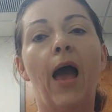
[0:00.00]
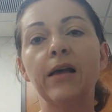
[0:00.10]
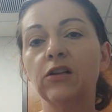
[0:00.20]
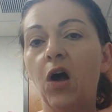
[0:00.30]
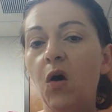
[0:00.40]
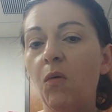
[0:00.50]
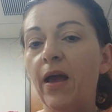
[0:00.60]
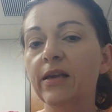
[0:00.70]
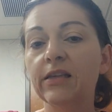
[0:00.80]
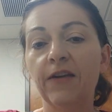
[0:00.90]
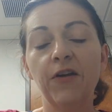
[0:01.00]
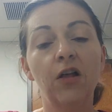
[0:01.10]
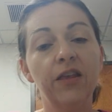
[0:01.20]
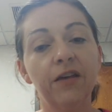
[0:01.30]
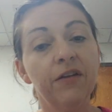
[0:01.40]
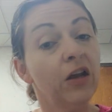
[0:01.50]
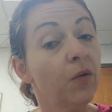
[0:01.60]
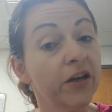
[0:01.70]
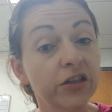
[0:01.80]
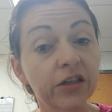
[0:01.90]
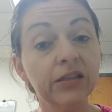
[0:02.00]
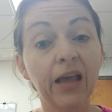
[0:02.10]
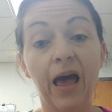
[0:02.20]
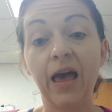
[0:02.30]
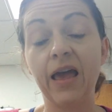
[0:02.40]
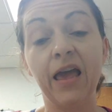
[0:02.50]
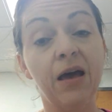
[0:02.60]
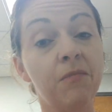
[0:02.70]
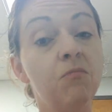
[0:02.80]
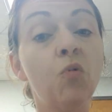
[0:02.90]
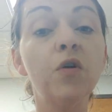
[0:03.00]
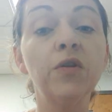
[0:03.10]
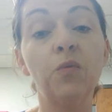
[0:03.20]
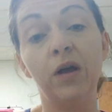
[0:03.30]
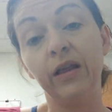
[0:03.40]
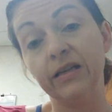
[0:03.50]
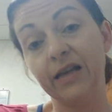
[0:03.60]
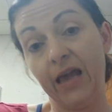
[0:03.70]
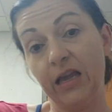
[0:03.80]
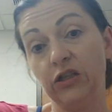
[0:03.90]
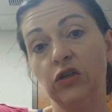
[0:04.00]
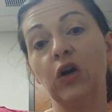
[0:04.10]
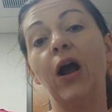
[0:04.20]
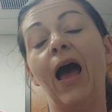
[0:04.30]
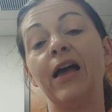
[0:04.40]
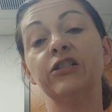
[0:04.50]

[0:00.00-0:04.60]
As always, if y'all think of any questions, I am more than willing to answer.